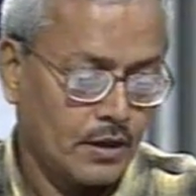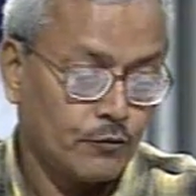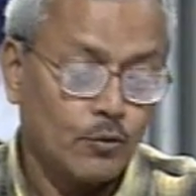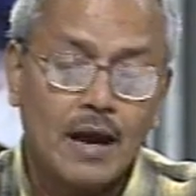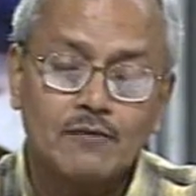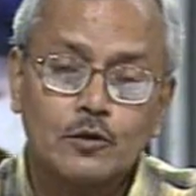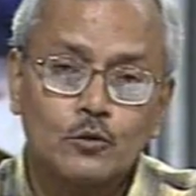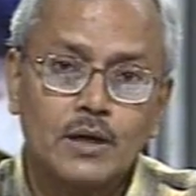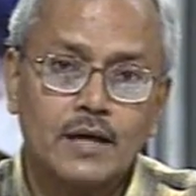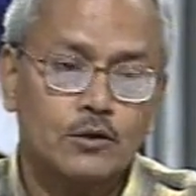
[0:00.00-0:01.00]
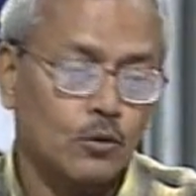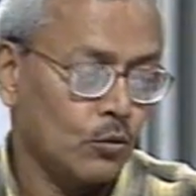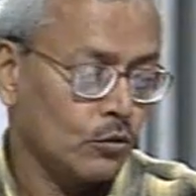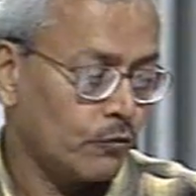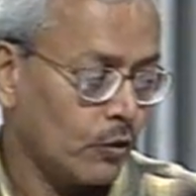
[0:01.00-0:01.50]
If you have a look at the
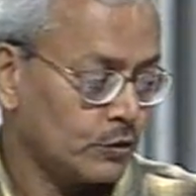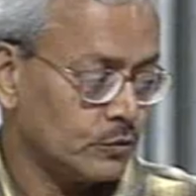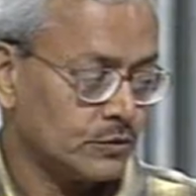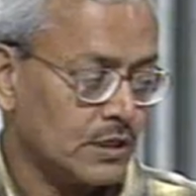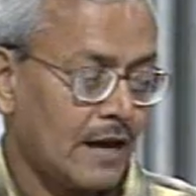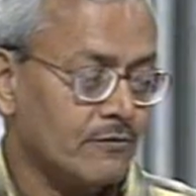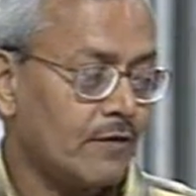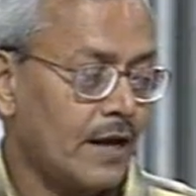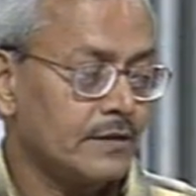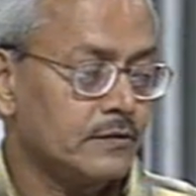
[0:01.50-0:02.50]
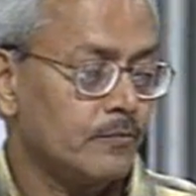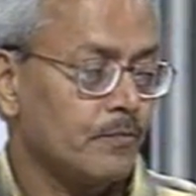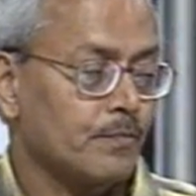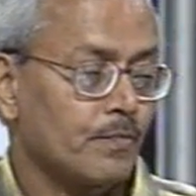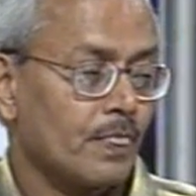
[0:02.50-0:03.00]
old volumes, I find
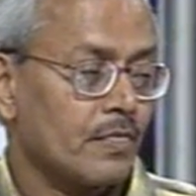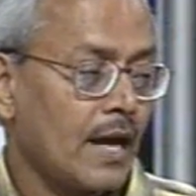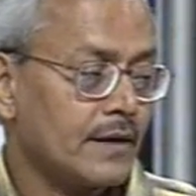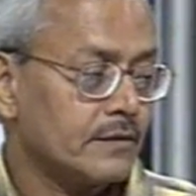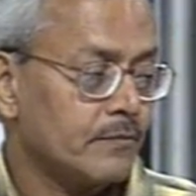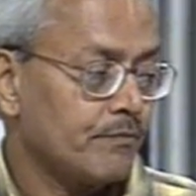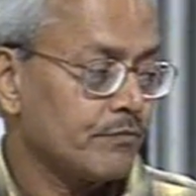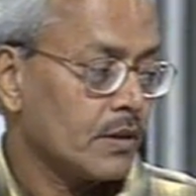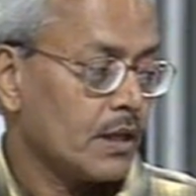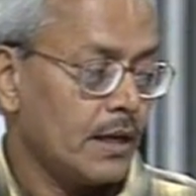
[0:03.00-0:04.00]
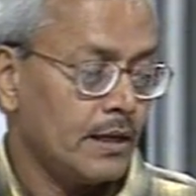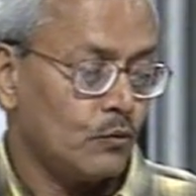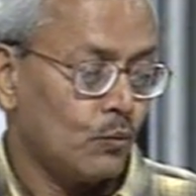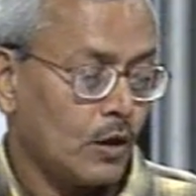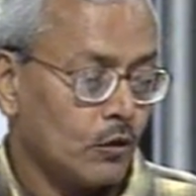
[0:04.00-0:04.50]
that
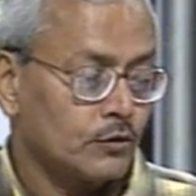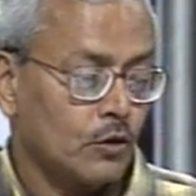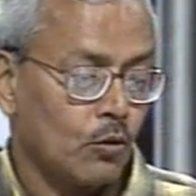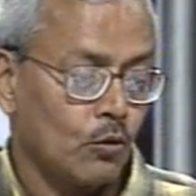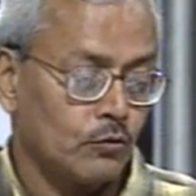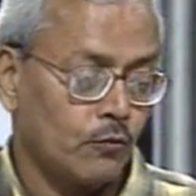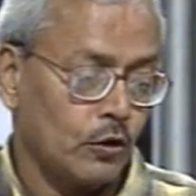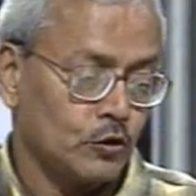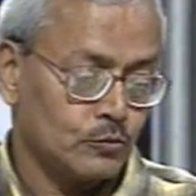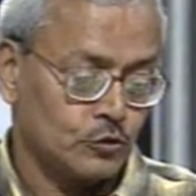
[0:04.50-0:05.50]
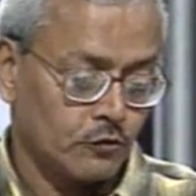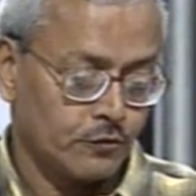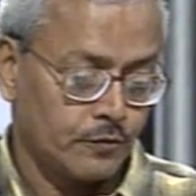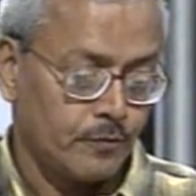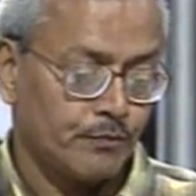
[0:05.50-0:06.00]
in one of the old volumes
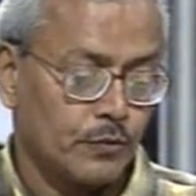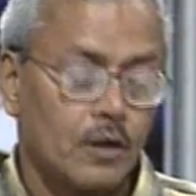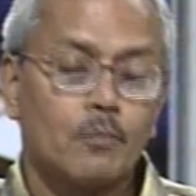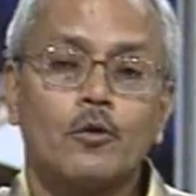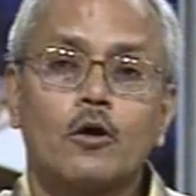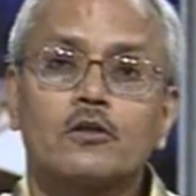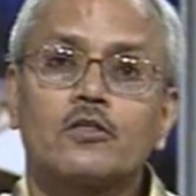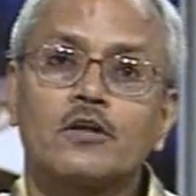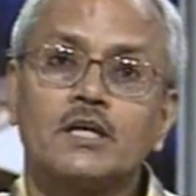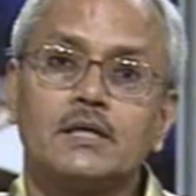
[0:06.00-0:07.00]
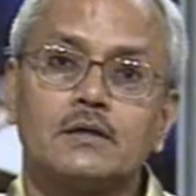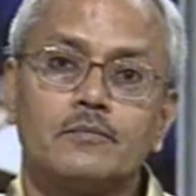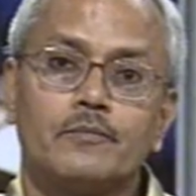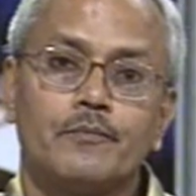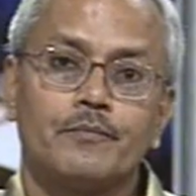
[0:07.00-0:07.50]
of block 3,
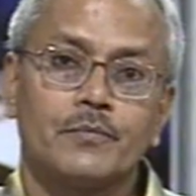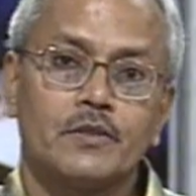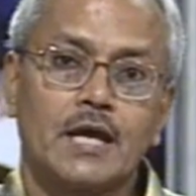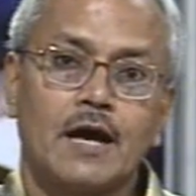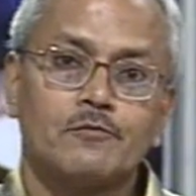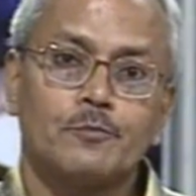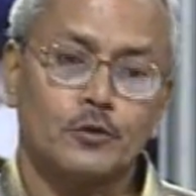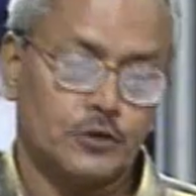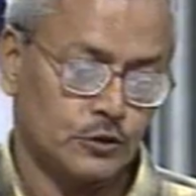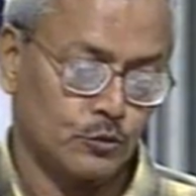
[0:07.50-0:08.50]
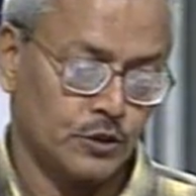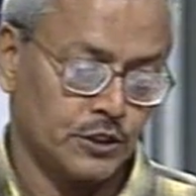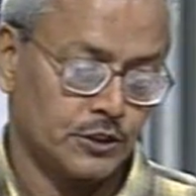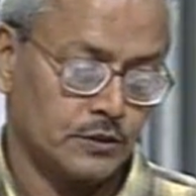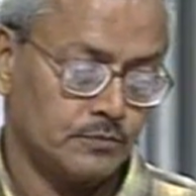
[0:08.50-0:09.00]
they have put this
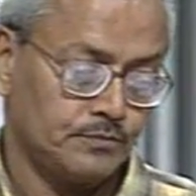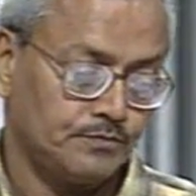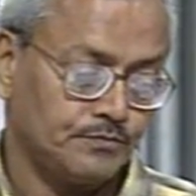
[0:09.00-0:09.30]
quotation.